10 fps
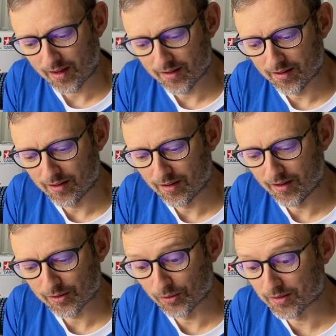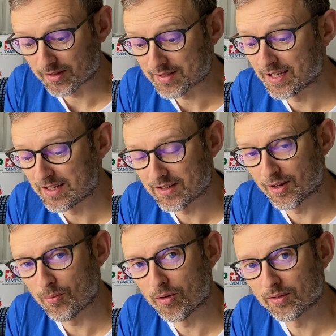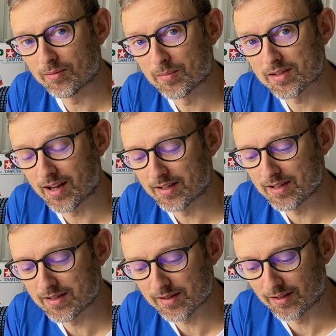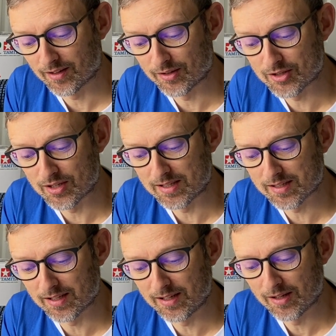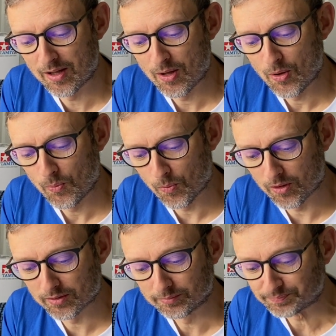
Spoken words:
I'd like the TC01 Mercedes GT1,